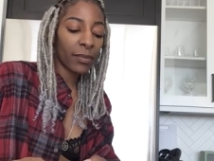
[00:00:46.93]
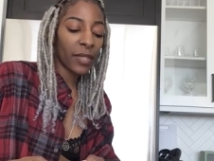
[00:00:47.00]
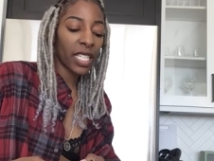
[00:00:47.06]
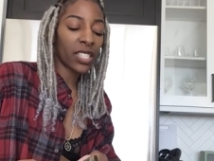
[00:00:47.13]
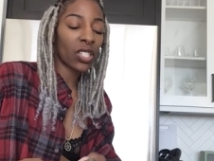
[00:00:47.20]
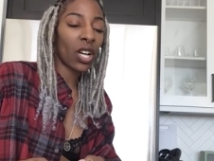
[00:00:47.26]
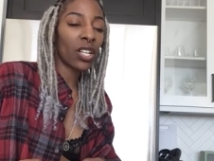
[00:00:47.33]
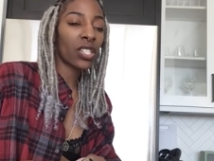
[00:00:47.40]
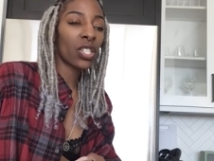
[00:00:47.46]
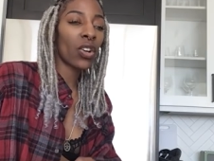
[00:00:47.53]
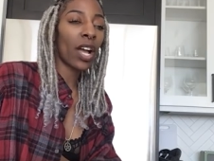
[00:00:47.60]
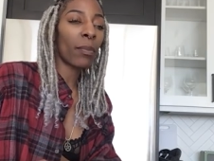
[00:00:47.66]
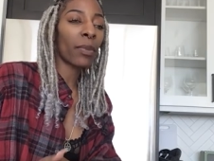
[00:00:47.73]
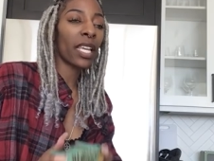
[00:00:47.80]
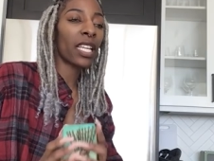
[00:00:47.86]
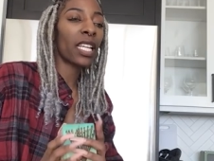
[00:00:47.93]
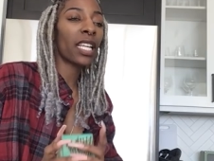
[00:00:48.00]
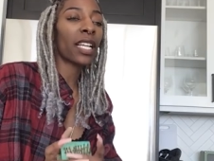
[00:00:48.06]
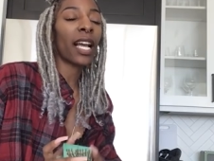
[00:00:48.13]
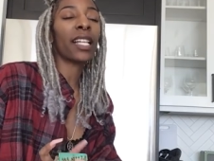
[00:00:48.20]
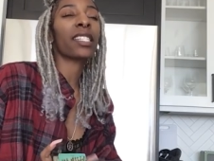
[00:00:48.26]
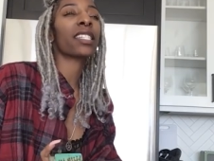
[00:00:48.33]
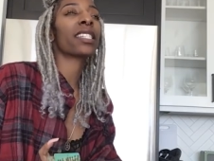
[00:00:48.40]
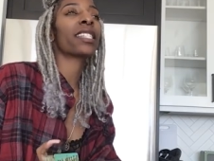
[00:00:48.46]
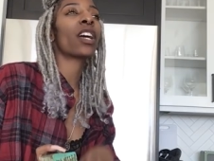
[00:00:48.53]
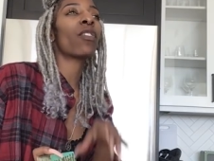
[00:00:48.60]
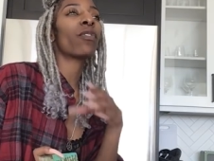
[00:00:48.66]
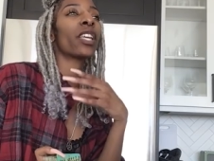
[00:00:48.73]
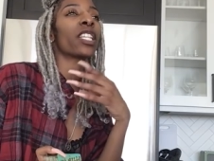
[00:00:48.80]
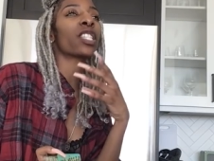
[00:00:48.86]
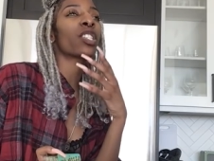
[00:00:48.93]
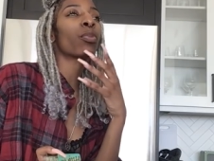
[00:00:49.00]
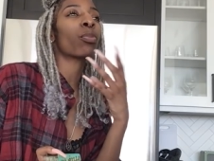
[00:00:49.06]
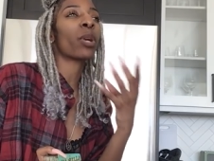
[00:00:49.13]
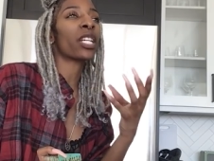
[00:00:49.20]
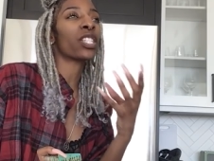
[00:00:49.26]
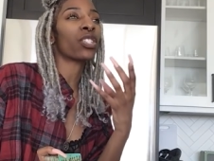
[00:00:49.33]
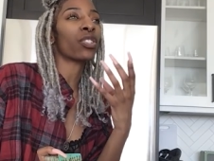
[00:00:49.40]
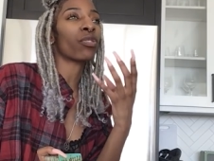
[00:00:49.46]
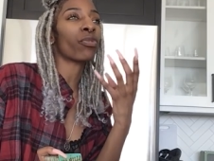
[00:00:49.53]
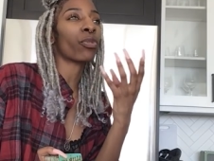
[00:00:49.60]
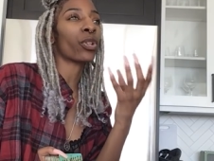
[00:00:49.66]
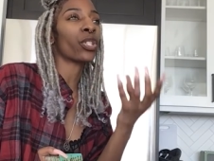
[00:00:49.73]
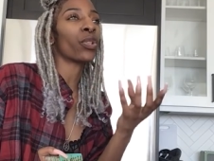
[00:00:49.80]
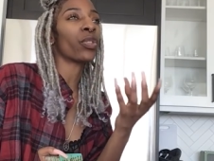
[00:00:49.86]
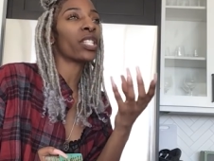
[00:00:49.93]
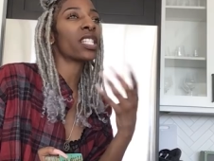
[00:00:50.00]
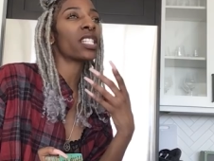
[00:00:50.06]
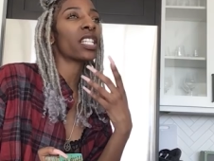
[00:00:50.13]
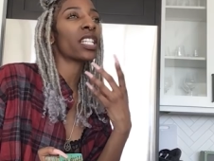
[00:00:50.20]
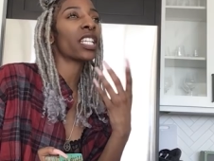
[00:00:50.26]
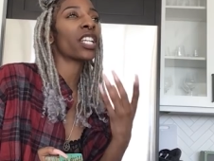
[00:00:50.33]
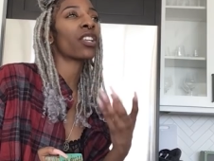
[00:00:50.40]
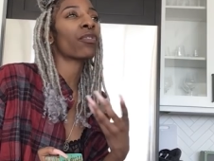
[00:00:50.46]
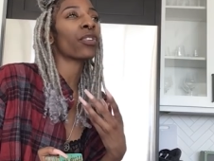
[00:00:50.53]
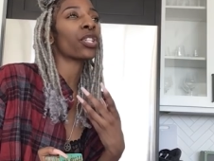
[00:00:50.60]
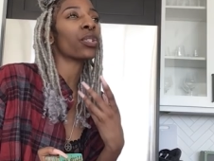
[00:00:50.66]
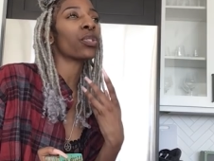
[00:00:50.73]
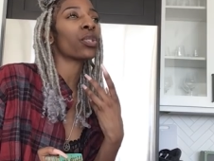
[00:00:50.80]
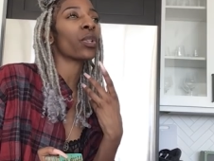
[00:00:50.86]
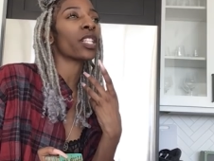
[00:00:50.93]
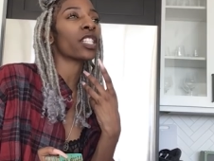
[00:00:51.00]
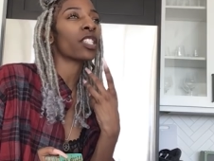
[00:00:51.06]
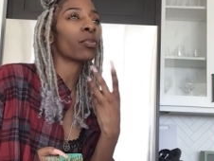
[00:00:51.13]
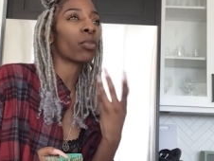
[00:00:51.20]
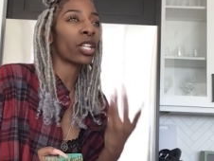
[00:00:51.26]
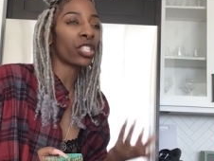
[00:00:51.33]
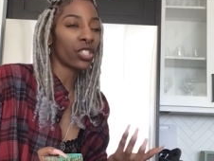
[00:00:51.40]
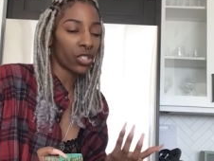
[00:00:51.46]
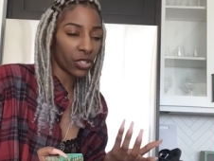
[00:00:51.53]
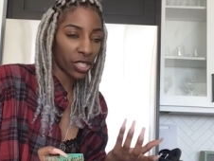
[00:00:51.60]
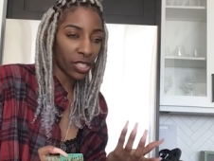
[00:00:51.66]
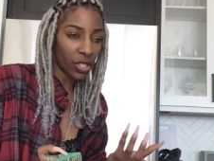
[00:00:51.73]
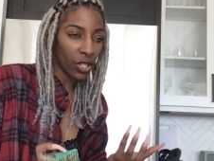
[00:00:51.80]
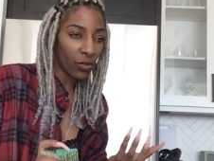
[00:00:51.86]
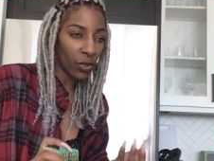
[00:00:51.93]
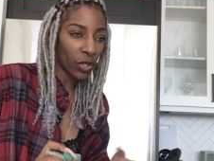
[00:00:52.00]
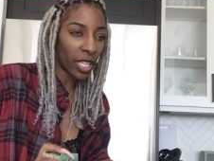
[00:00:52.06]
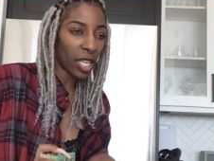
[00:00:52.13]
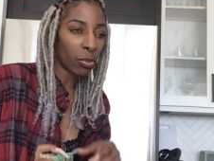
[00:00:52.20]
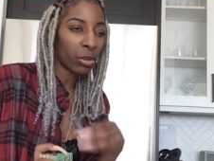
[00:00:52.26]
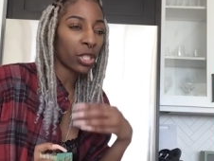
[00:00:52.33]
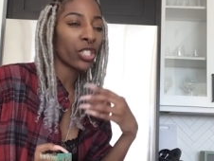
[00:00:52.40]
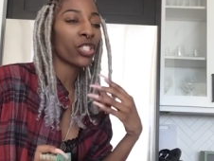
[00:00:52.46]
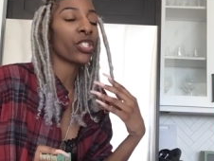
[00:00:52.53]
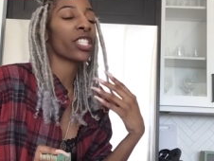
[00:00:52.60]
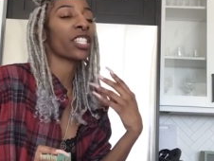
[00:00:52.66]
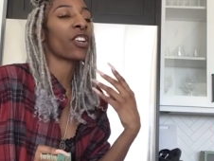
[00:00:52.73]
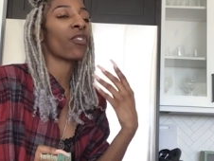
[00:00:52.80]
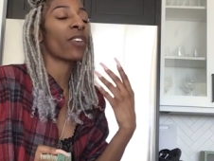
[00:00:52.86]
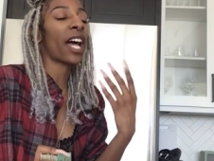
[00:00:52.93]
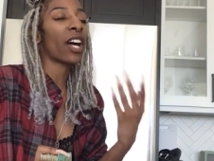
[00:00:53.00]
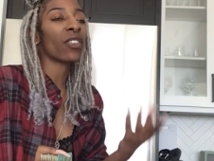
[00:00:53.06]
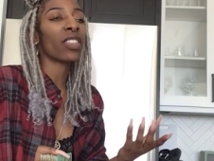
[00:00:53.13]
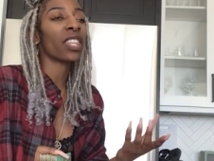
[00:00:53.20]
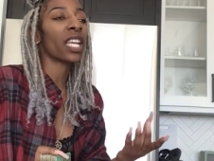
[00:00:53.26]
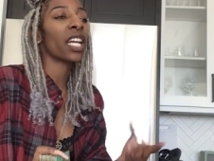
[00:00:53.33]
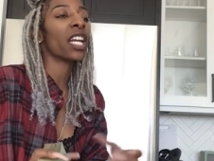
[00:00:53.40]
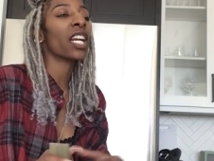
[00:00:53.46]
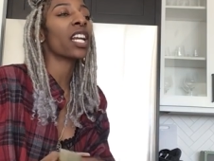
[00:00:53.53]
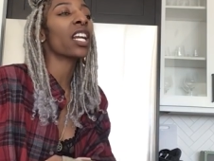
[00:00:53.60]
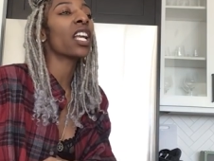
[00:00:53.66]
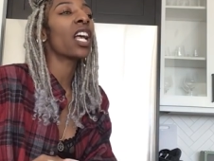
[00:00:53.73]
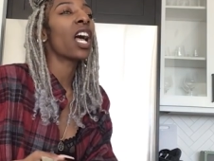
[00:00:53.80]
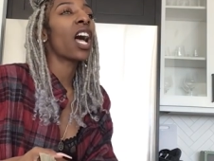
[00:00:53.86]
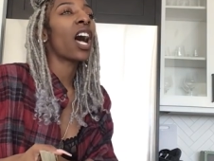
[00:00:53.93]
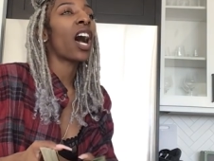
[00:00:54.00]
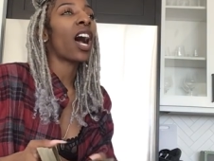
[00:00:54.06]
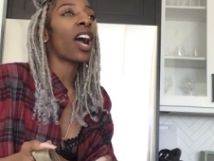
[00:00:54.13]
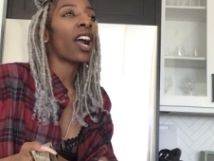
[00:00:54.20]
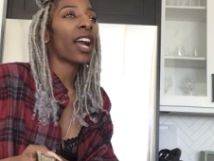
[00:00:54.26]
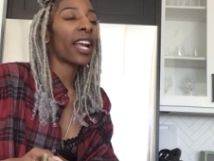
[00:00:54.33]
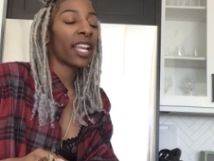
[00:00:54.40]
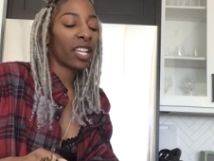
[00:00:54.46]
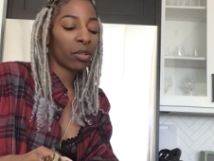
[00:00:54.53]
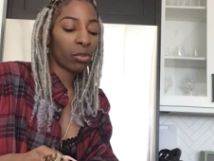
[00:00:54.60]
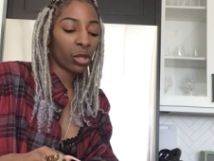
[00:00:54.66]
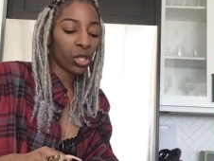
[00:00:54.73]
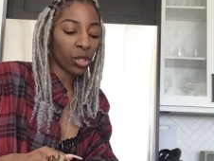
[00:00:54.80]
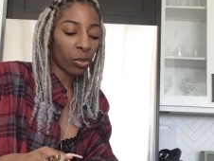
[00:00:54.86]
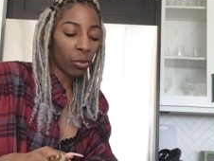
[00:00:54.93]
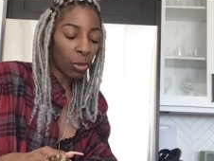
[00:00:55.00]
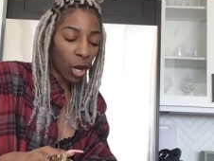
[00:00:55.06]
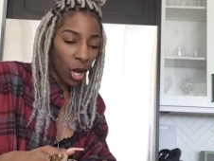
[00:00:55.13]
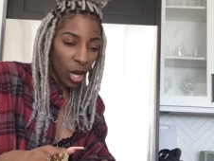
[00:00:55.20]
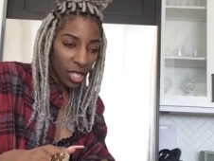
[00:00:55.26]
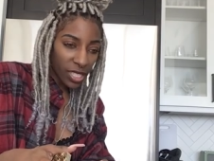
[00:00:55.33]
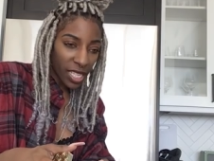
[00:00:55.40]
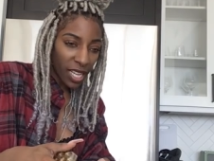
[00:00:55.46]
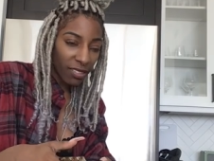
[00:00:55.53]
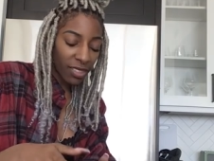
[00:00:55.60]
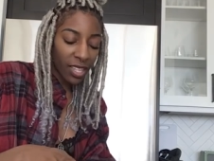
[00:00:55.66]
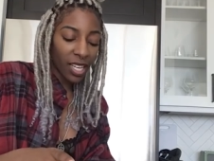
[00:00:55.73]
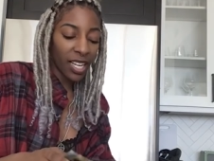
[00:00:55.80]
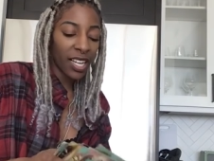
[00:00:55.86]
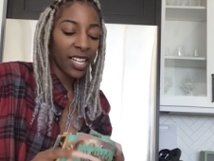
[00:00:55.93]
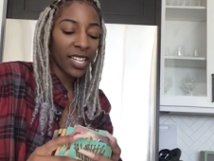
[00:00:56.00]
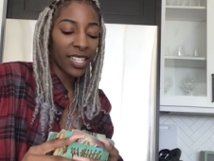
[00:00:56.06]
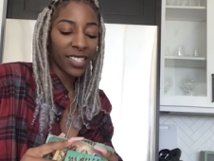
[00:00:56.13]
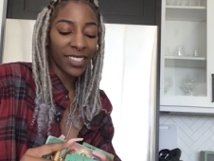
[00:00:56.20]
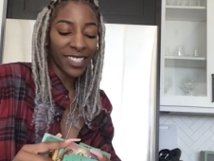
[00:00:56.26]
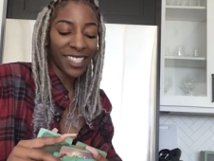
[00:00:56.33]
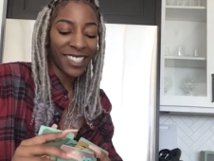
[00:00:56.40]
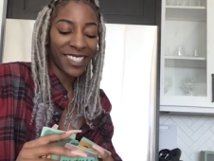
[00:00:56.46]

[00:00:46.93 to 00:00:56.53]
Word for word: It's also, I'm getting self expression for you. This is a year for you to express yourself, okay? Put yourself out there, all right? Put your balls out there.